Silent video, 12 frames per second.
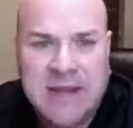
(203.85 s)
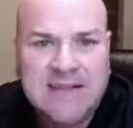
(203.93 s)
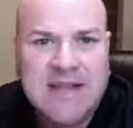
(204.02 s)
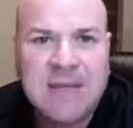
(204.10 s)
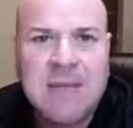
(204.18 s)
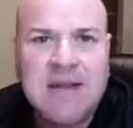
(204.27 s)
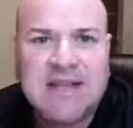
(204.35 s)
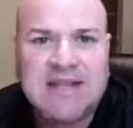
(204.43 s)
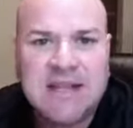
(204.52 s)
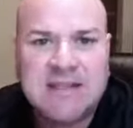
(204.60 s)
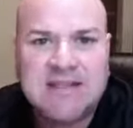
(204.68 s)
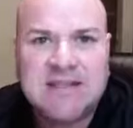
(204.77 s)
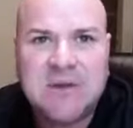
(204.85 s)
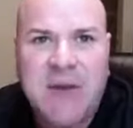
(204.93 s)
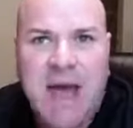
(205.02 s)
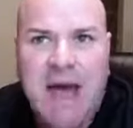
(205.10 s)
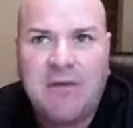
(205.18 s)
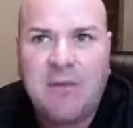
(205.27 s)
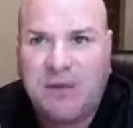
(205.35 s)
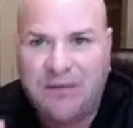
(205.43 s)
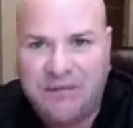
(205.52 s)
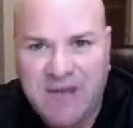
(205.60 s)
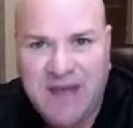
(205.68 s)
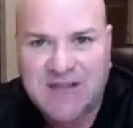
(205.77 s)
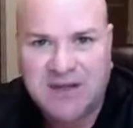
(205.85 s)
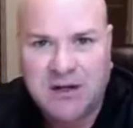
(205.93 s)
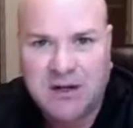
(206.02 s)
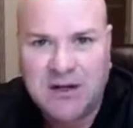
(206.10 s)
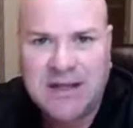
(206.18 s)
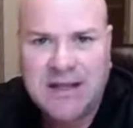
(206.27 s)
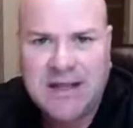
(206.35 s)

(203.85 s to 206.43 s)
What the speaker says: It didn't make sense to have a professor